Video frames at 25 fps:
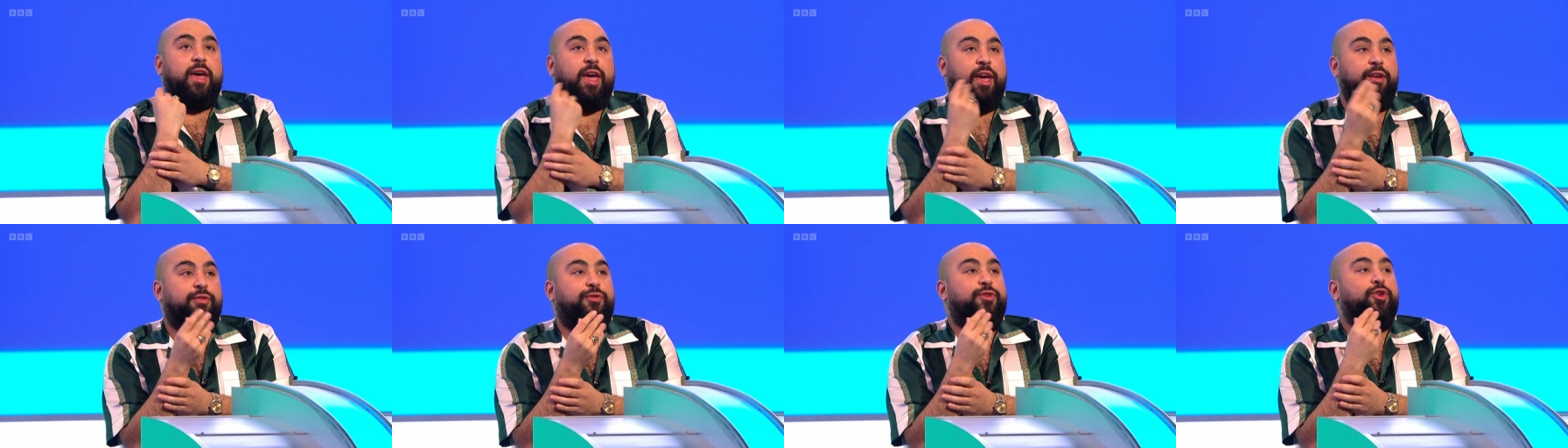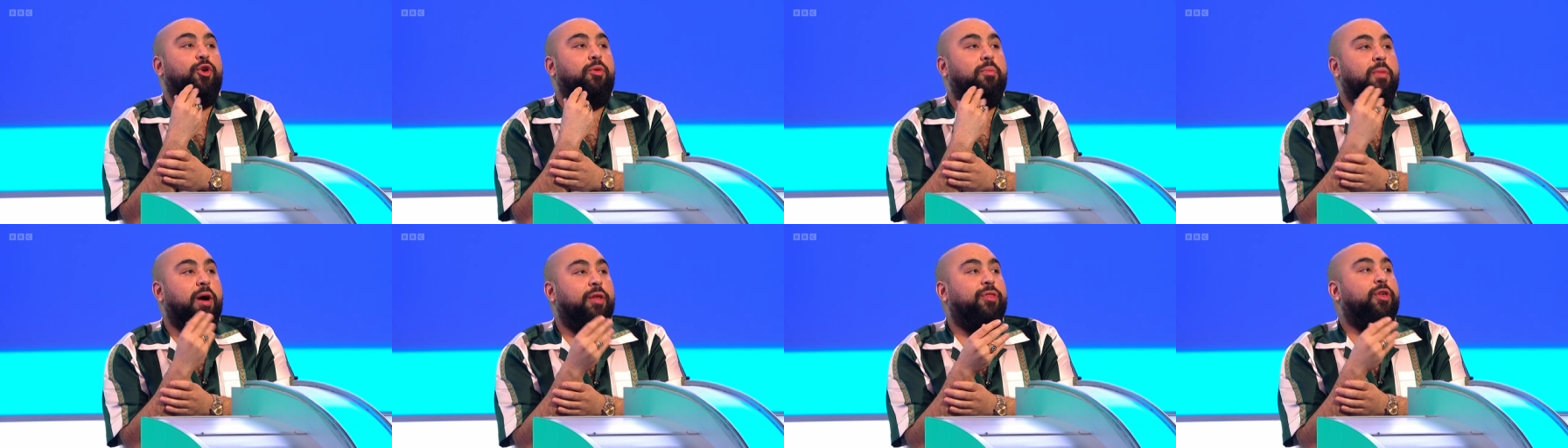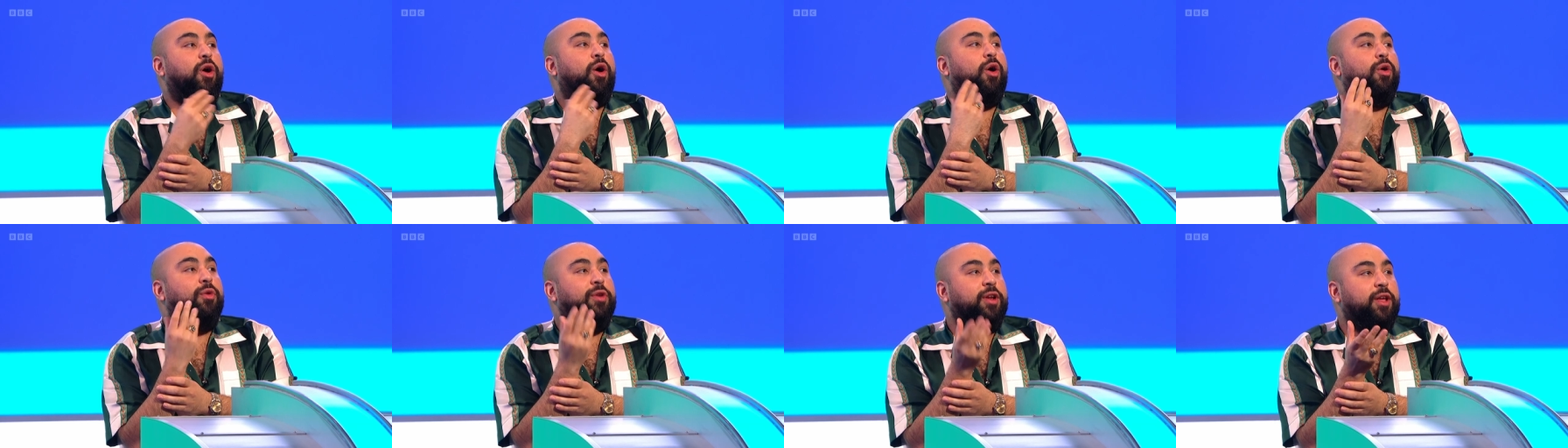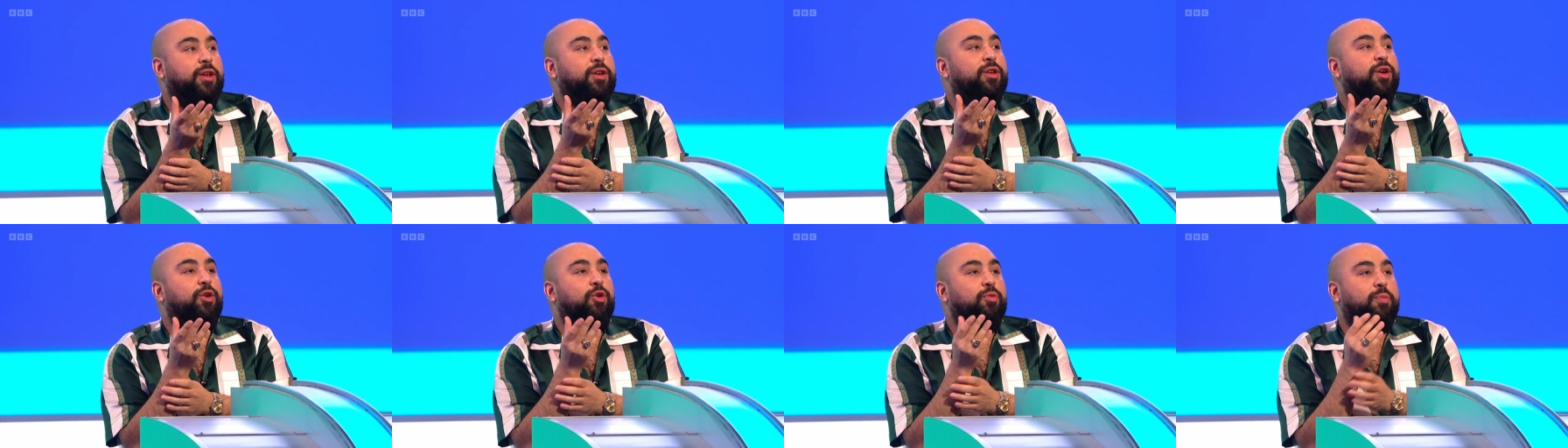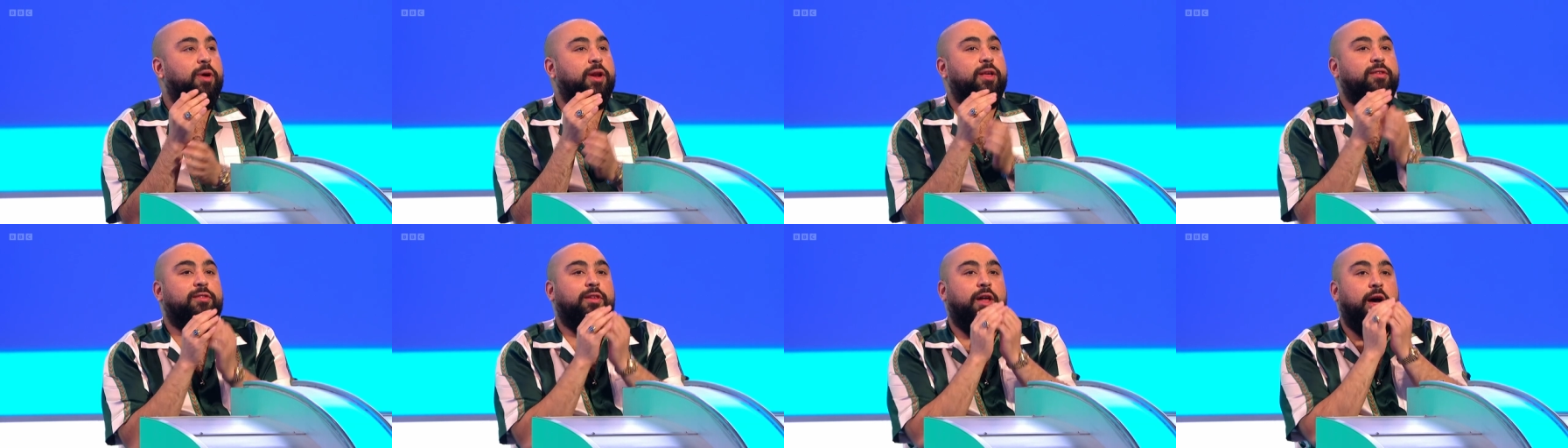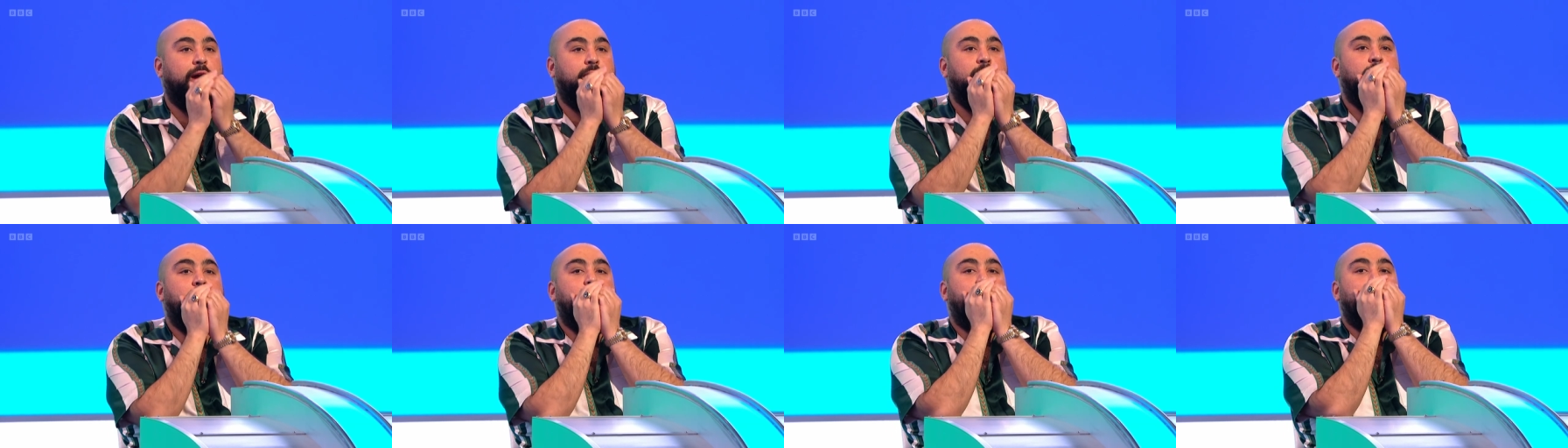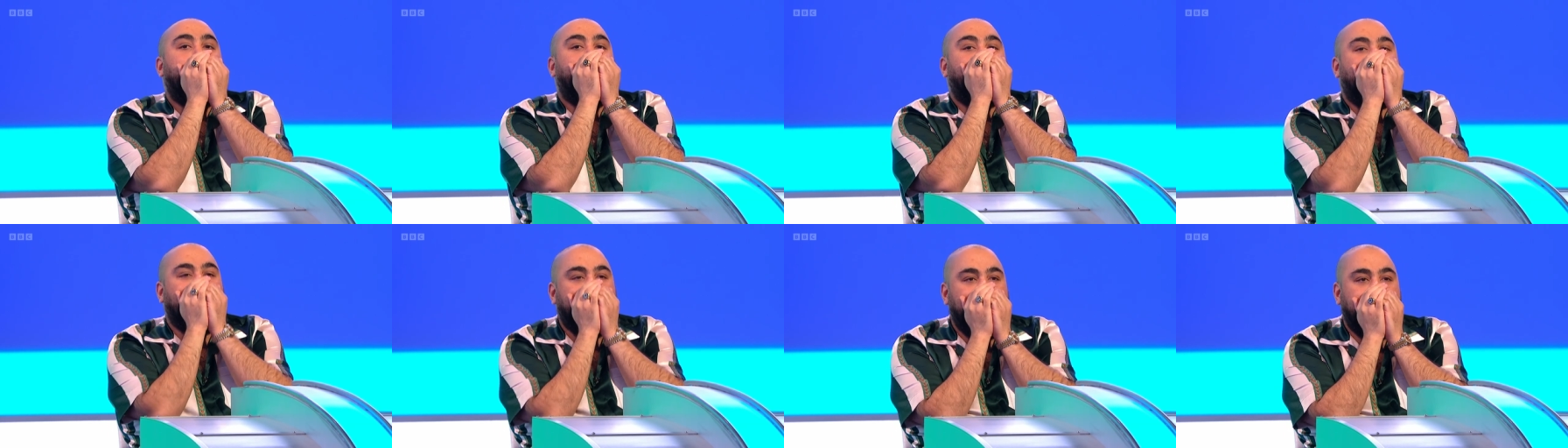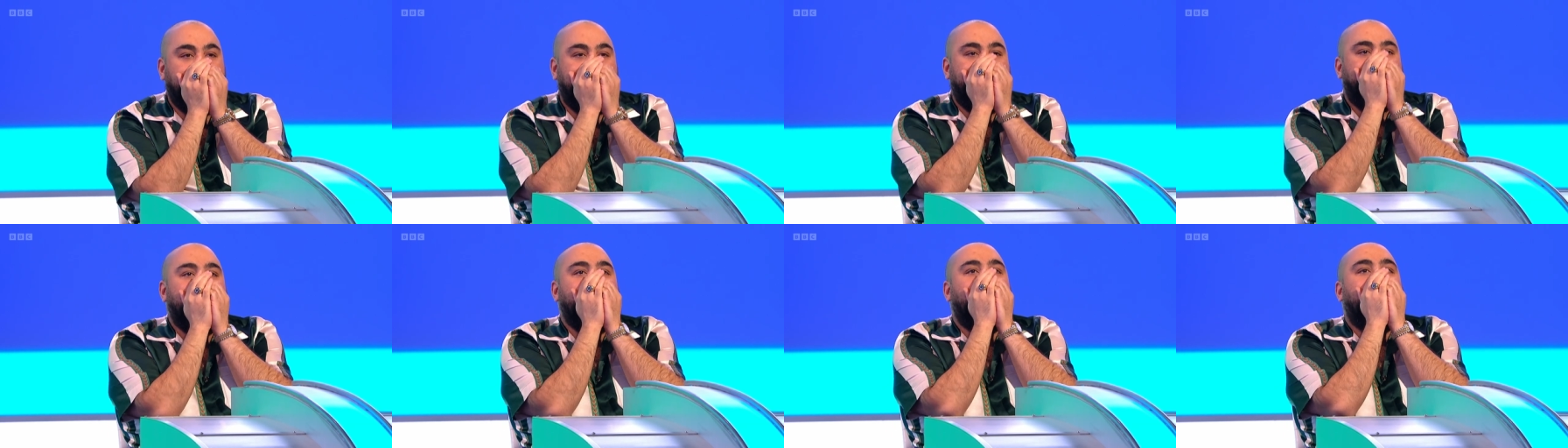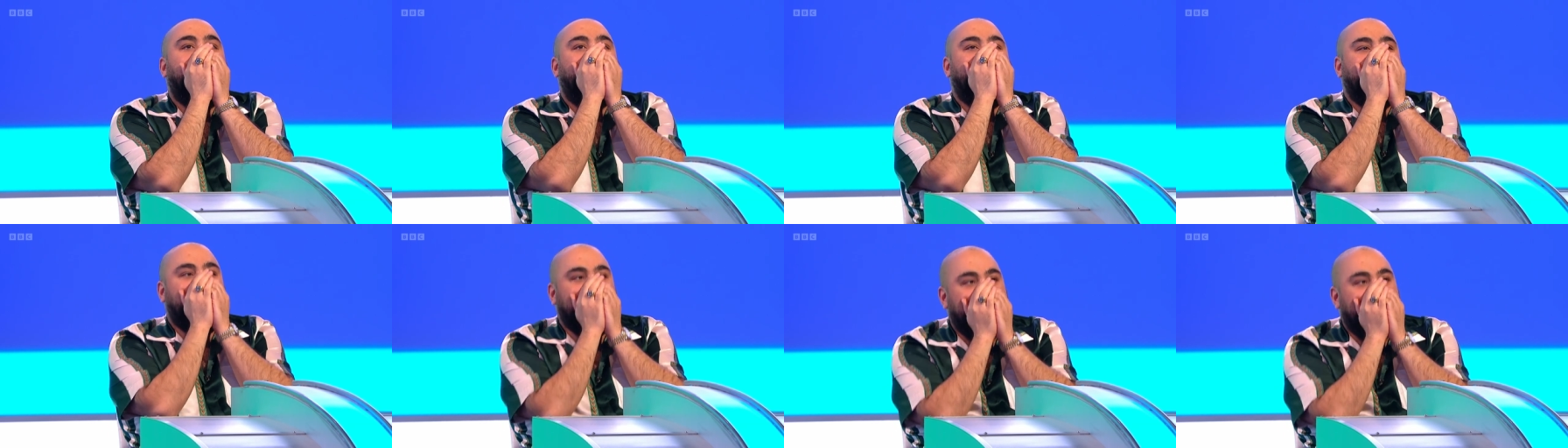"If your mother only knew," but it's like. If your